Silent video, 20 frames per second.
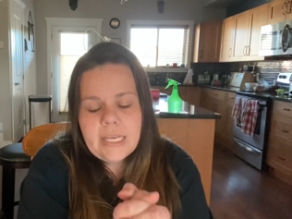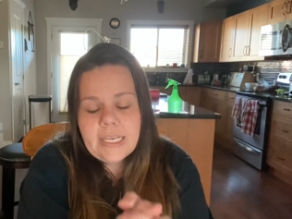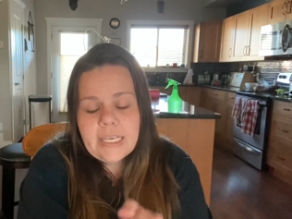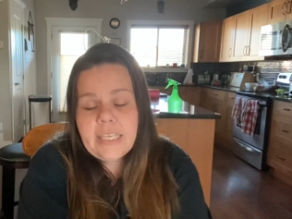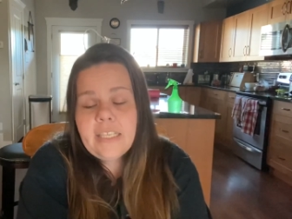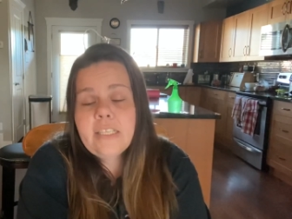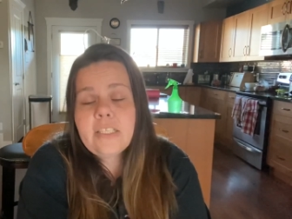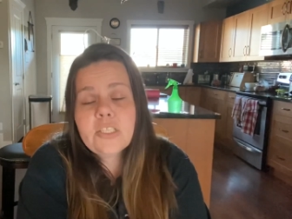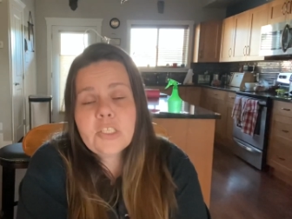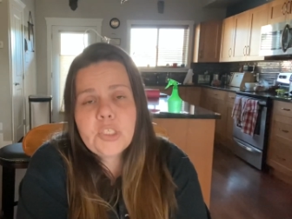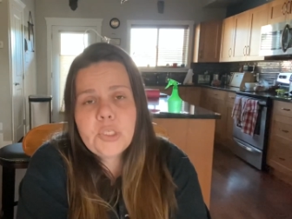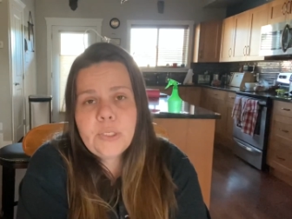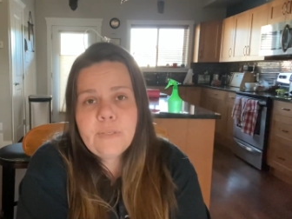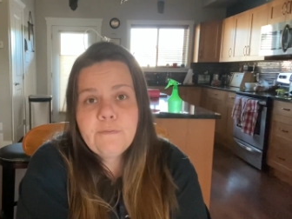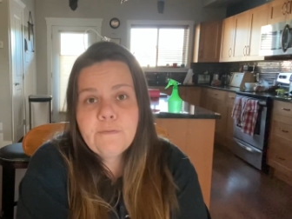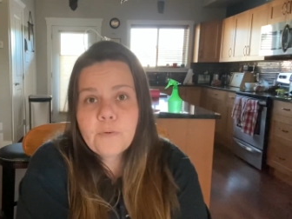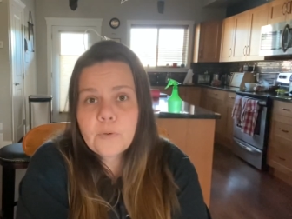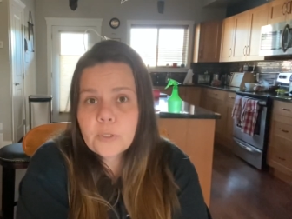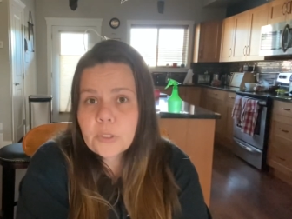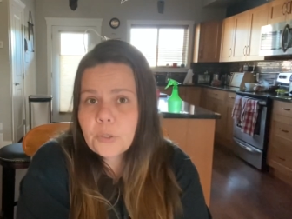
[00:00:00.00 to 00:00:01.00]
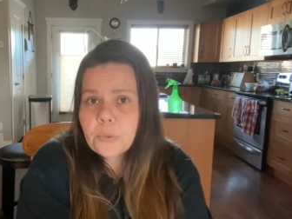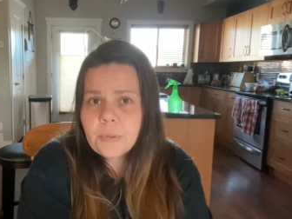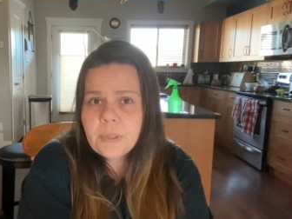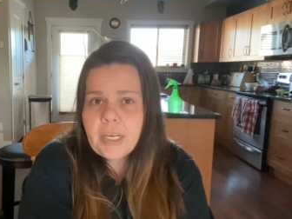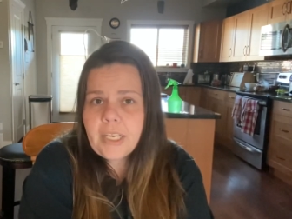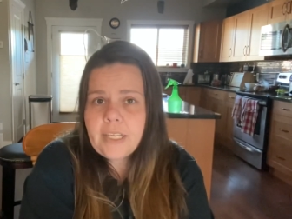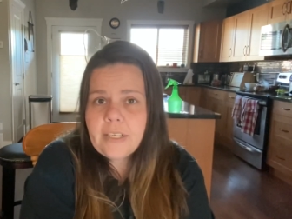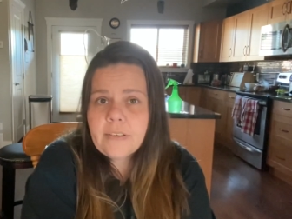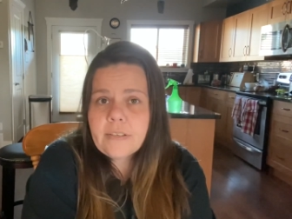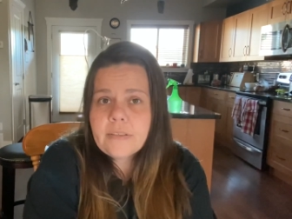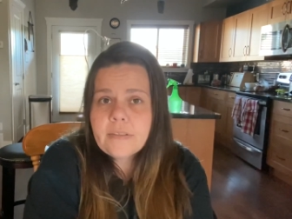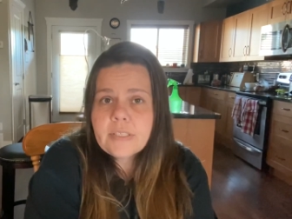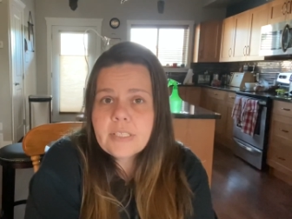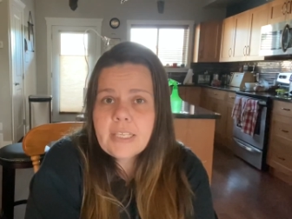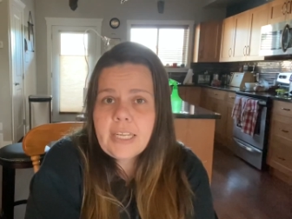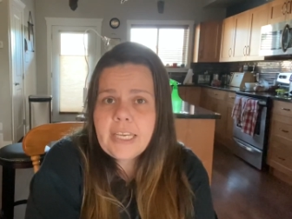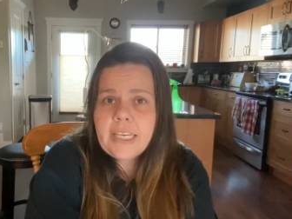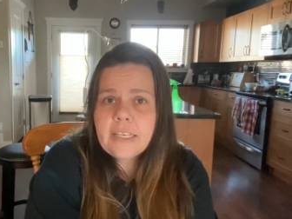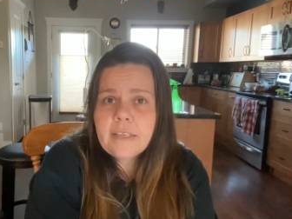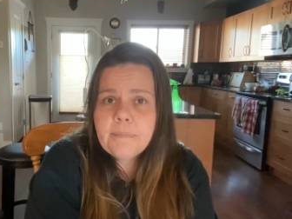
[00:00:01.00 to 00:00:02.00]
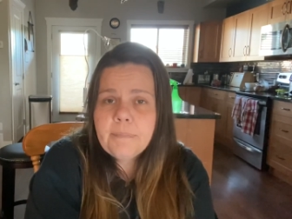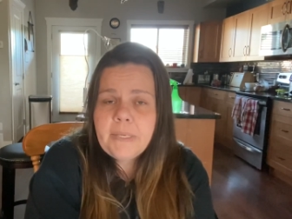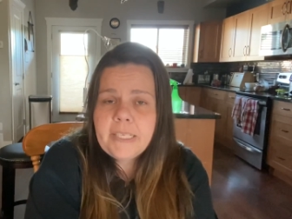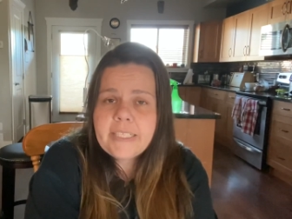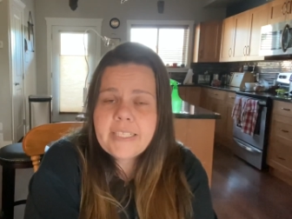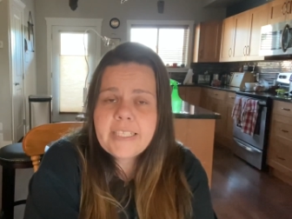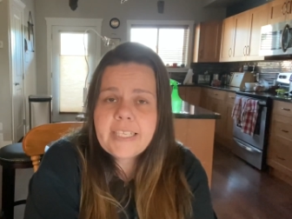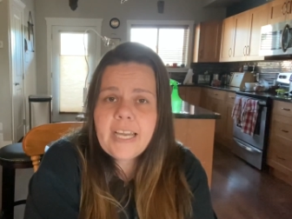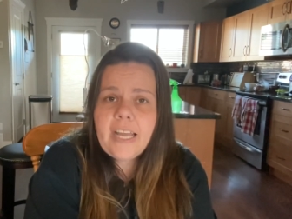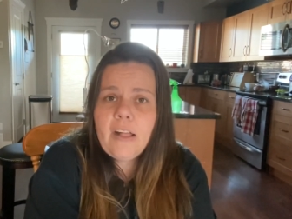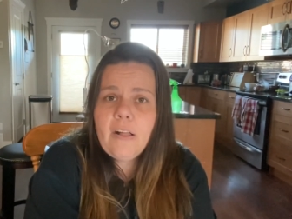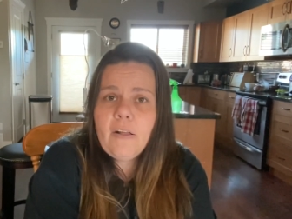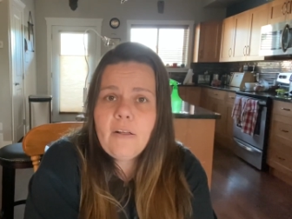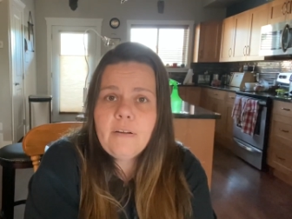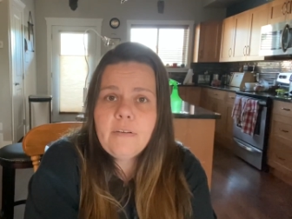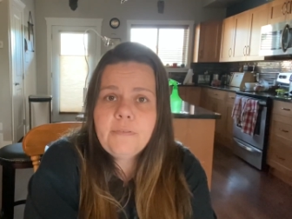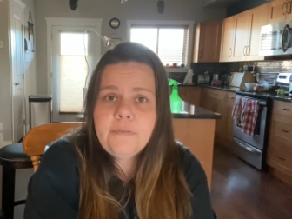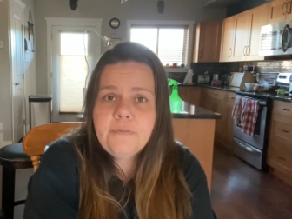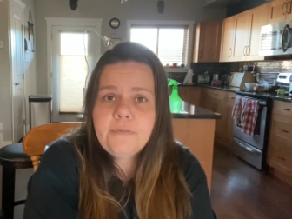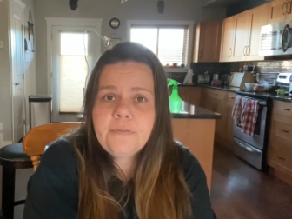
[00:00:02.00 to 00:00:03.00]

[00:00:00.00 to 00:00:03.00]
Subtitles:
It is good for creators like myself,